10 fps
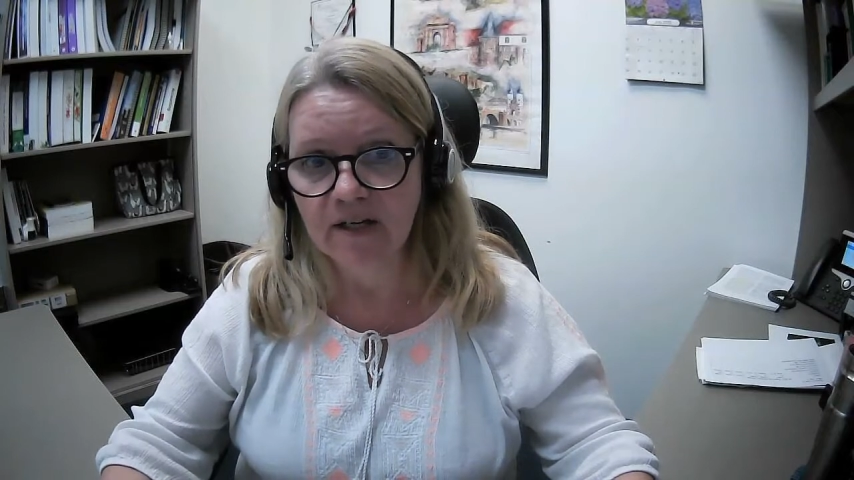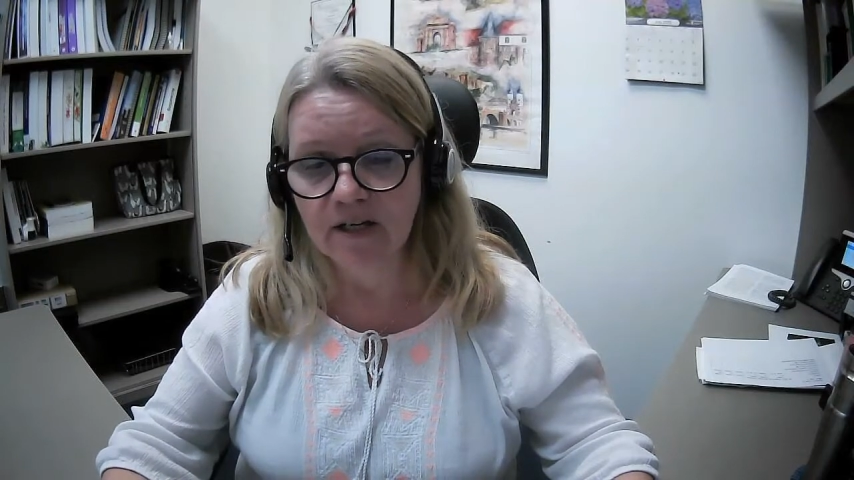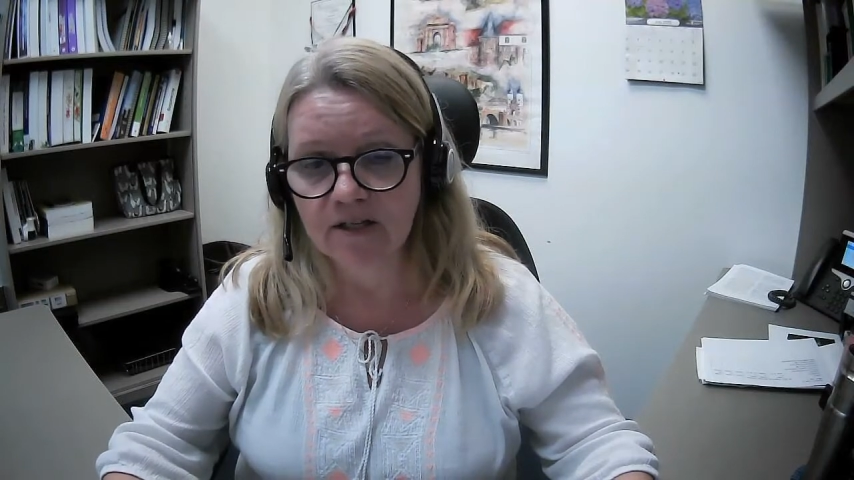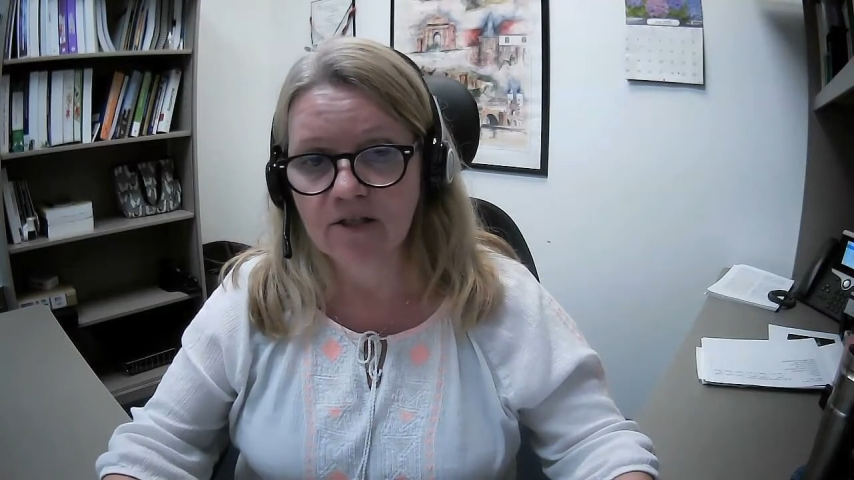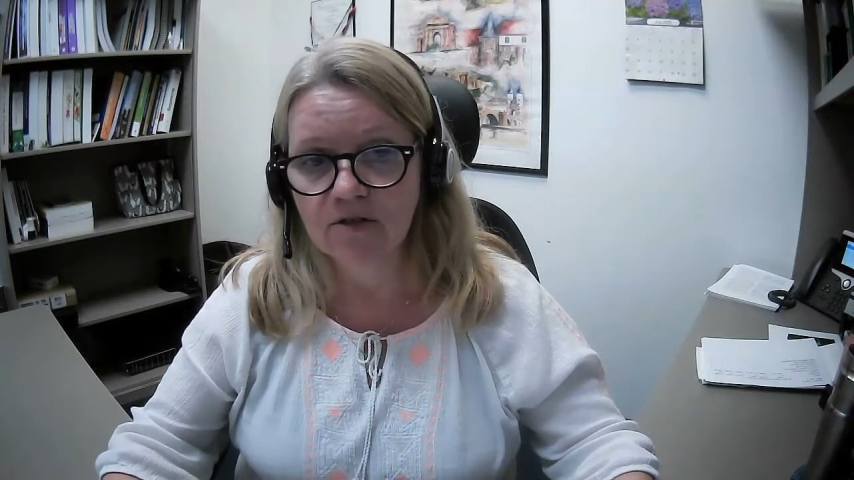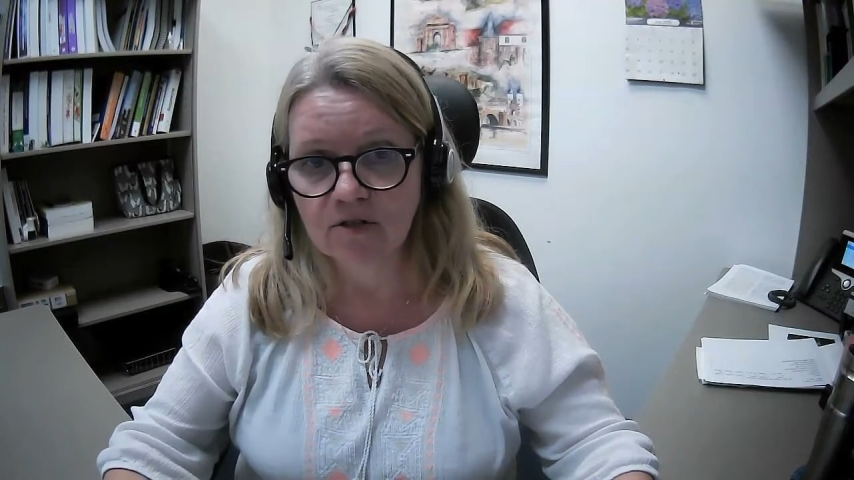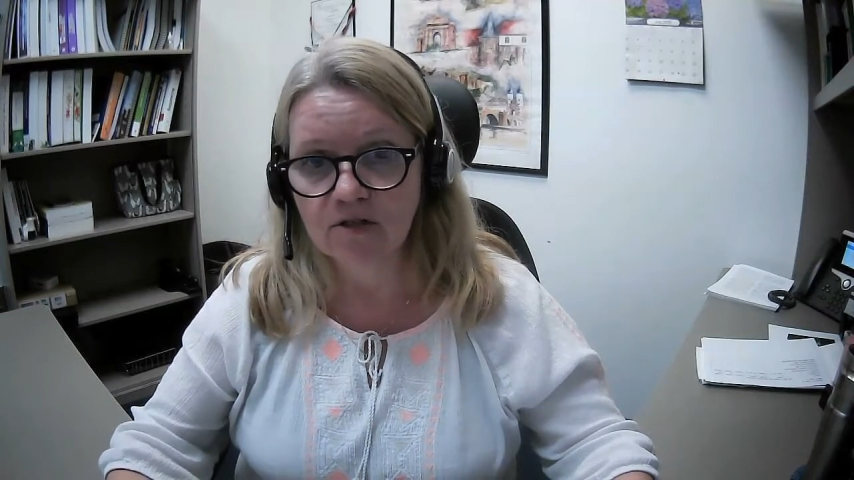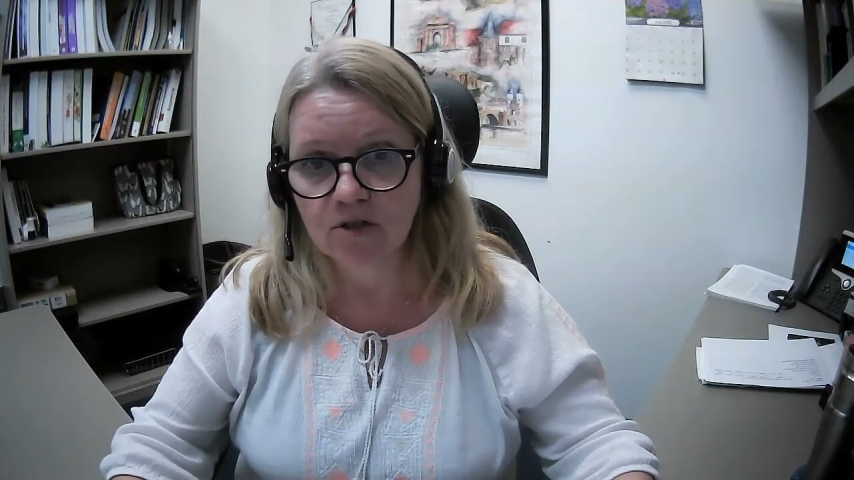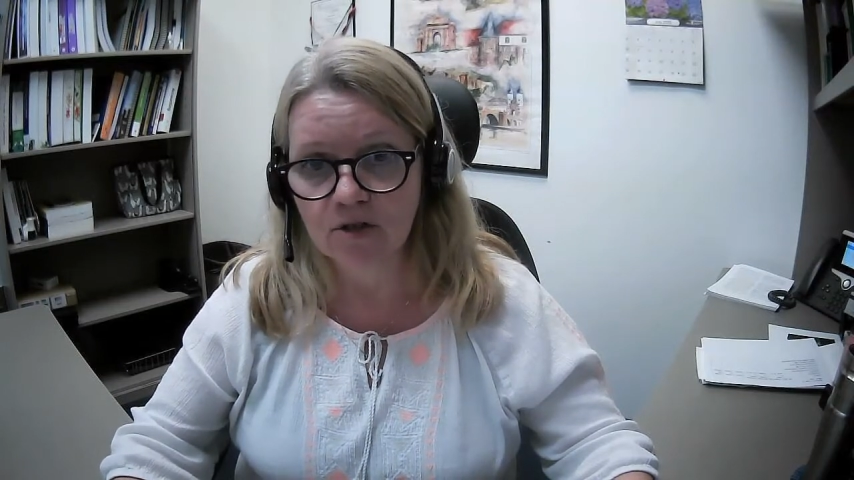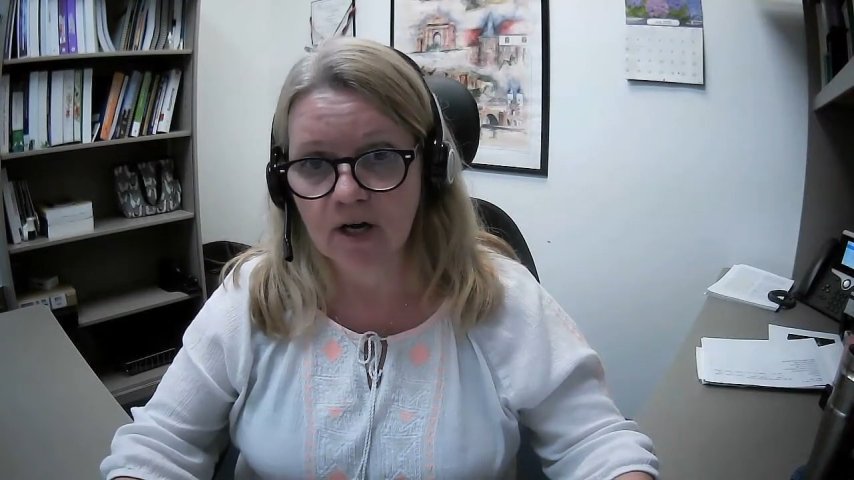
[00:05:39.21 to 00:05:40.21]

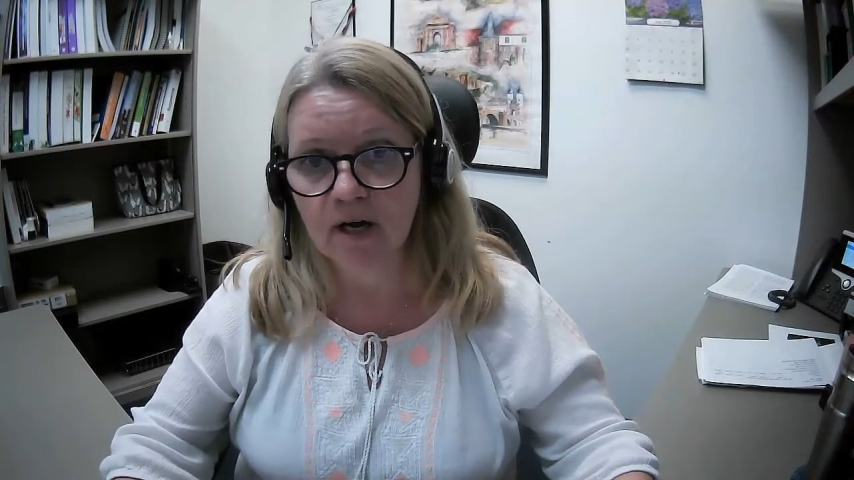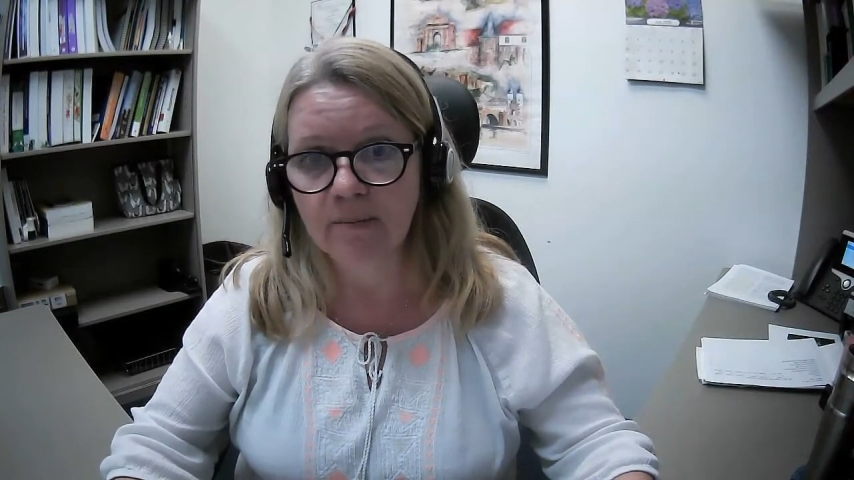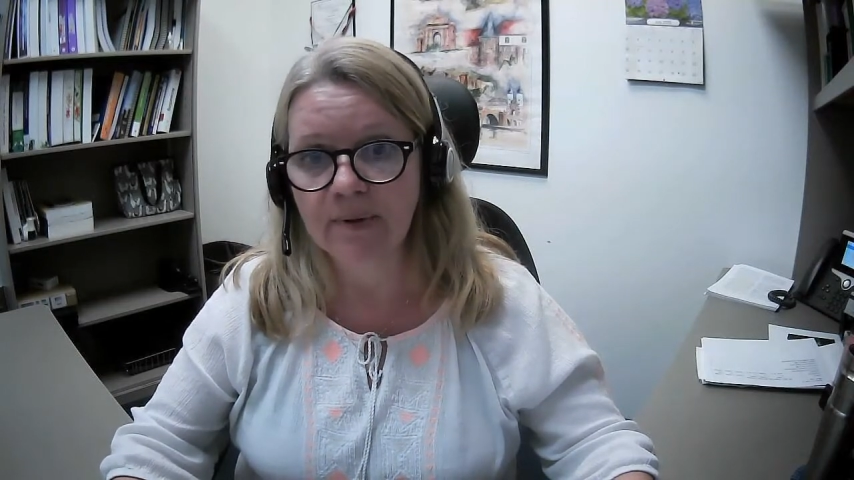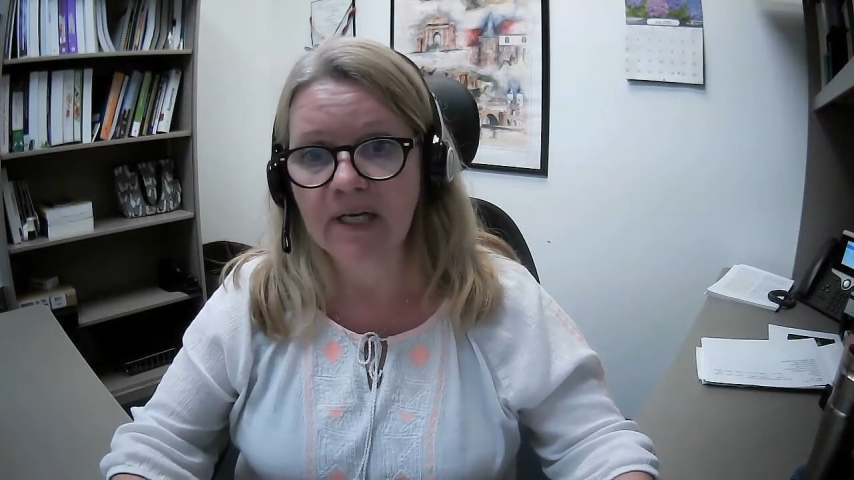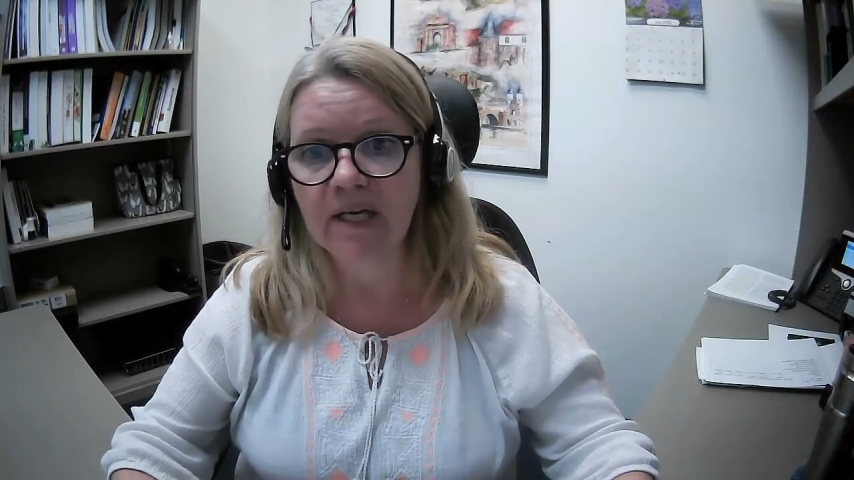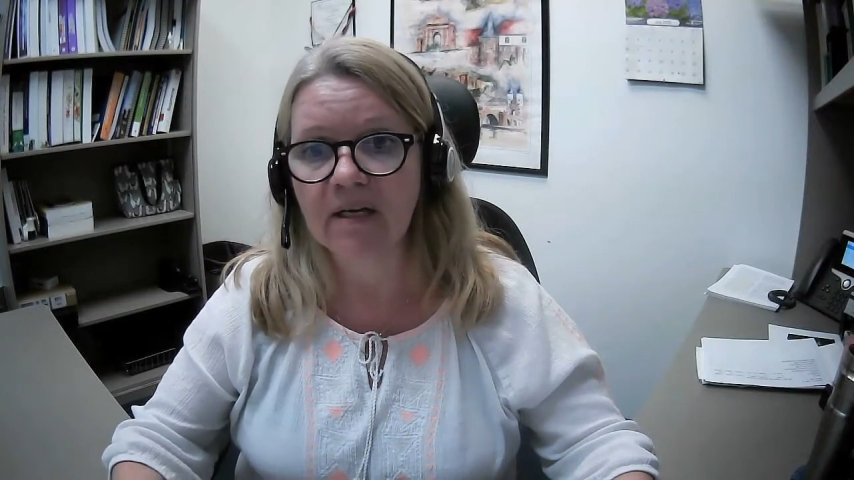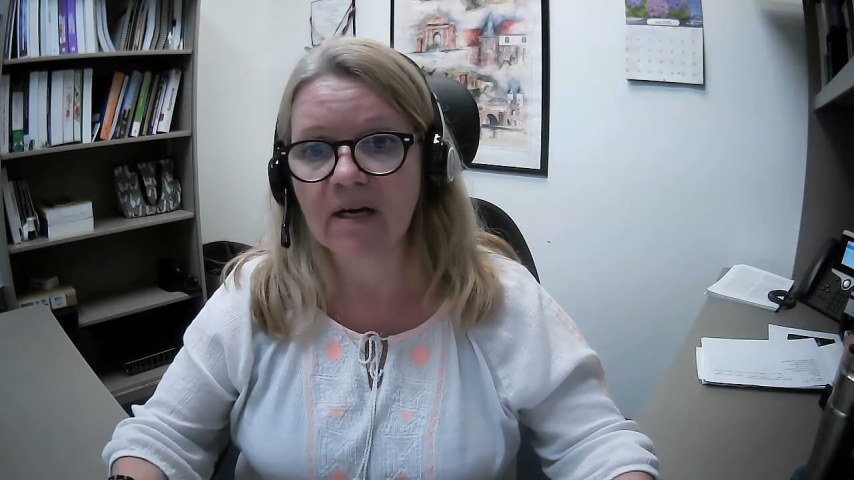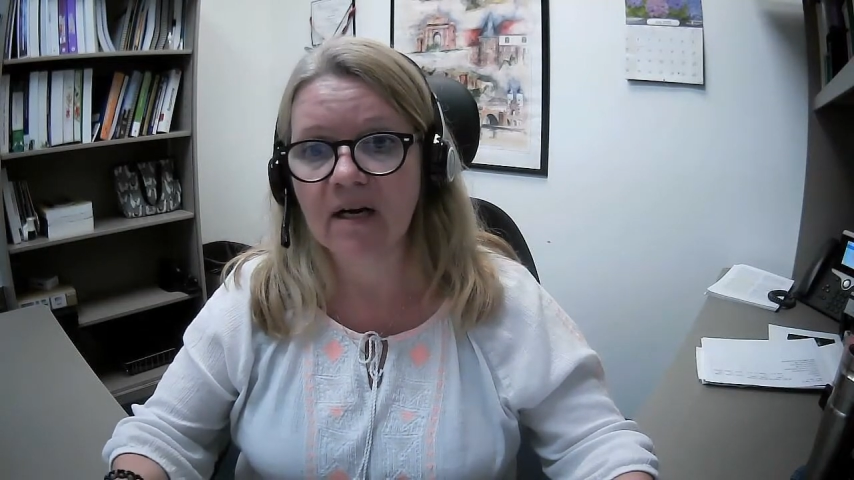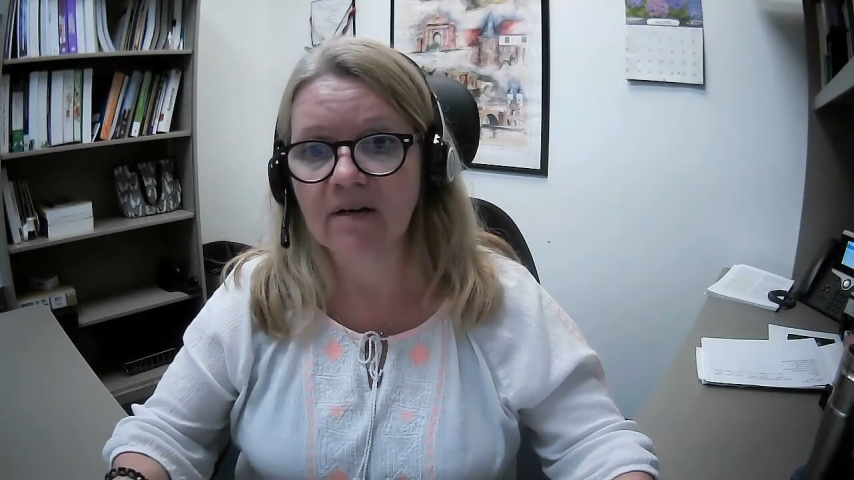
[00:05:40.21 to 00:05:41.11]
accuses your company